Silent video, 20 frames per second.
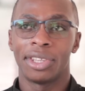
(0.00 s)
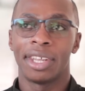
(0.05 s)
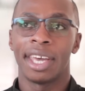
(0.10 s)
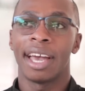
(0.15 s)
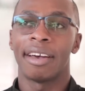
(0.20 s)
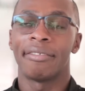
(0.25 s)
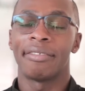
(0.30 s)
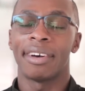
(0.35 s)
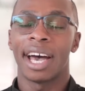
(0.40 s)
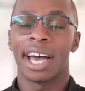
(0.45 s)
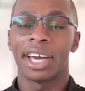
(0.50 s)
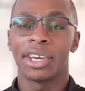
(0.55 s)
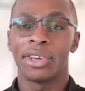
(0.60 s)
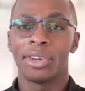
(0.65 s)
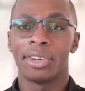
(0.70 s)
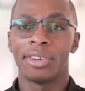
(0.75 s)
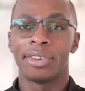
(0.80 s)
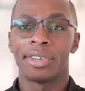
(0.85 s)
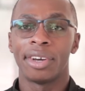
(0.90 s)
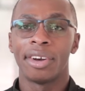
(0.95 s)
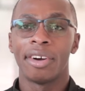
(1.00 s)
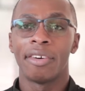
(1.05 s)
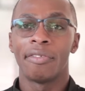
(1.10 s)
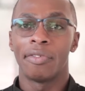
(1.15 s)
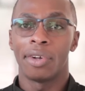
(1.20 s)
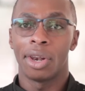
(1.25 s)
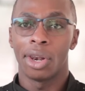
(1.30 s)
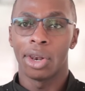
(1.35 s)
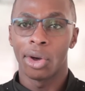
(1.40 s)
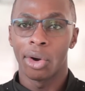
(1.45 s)
they have argued
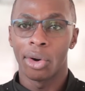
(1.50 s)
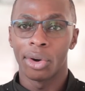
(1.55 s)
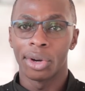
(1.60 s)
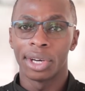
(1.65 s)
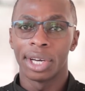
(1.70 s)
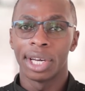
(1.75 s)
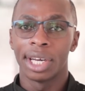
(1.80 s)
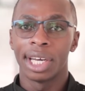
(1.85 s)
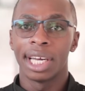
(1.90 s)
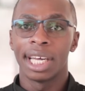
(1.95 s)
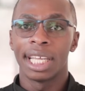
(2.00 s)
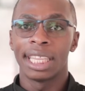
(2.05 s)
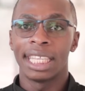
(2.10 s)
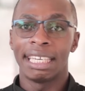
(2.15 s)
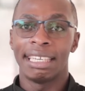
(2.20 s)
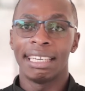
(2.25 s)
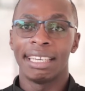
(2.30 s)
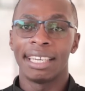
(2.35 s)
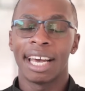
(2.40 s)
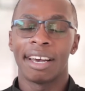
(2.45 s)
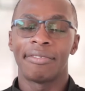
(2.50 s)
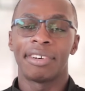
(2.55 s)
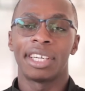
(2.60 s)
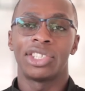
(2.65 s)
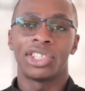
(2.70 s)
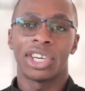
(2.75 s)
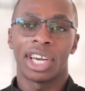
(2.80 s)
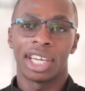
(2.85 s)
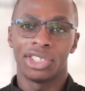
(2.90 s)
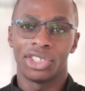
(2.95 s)
for long. They didn't have a
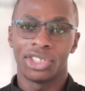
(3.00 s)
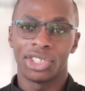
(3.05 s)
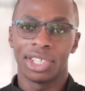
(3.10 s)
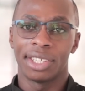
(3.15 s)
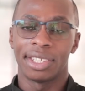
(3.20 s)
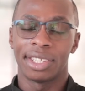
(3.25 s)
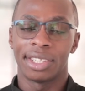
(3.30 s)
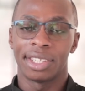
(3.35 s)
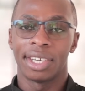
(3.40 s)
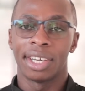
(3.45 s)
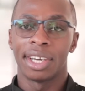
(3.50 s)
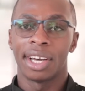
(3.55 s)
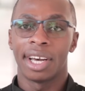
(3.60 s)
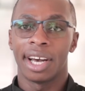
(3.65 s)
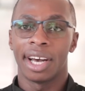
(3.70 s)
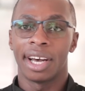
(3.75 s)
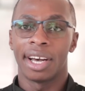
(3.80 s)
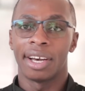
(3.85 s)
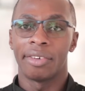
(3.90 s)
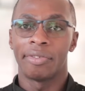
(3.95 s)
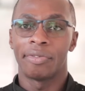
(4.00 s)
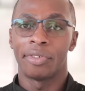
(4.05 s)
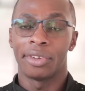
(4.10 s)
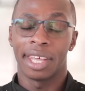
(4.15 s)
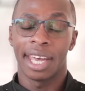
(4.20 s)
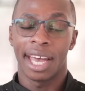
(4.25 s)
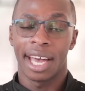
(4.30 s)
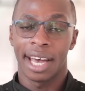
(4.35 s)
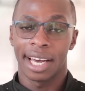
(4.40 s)
charge sheet for the